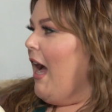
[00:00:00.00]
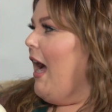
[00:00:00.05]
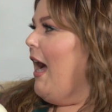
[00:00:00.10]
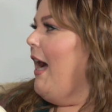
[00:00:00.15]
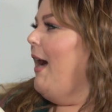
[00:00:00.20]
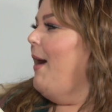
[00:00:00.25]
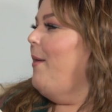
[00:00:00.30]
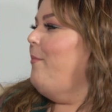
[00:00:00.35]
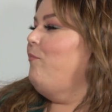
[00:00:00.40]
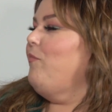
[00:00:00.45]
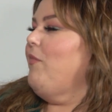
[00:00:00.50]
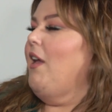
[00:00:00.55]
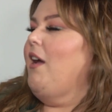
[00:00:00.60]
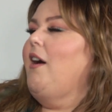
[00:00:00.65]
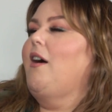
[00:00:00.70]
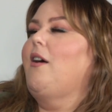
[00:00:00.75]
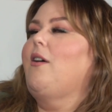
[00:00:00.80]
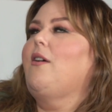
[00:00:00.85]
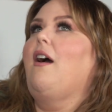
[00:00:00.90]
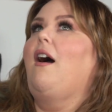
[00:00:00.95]
Um,
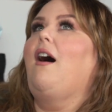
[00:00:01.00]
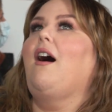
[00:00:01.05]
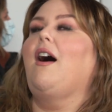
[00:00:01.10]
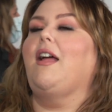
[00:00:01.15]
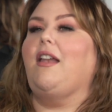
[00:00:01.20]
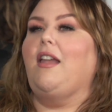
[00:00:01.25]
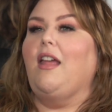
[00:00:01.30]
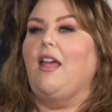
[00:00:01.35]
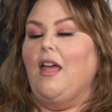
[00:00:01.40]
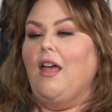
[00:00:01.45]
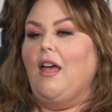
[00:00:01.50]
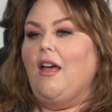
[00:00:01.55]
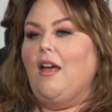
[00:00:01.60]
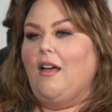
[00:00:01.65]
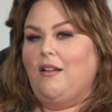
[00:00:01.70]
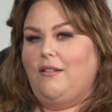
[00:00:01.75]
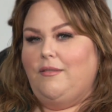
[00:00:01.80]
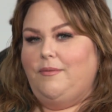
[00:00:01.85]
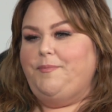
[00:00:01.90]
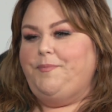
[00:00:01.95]
oh God. Get
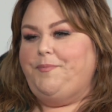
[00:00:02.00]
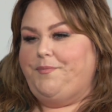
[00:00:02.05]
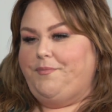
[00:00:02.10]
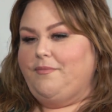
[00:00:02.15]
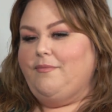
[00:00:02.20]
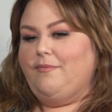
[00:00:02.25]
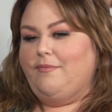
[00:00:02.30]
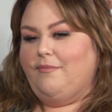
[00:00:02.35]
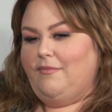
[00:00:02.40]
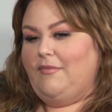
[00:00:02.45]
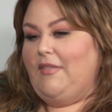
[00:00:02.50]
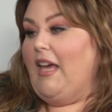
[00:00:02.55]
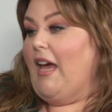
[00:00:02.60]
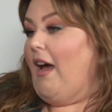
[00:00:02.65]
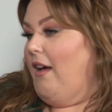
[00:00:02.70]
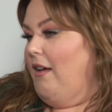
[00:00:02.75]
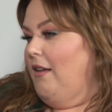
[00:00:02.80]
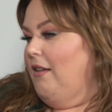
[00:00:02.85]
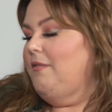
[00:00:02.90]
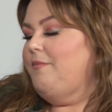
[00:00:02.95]
me emotional every week,
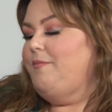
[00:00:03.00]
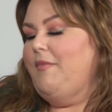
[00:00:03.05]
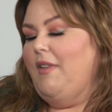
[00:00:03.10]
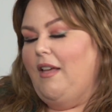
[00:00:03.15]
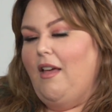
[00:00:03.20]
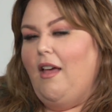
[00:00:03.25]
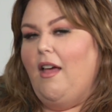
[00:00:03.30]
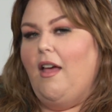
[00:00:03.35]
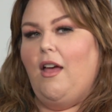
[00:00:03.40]
so sorry.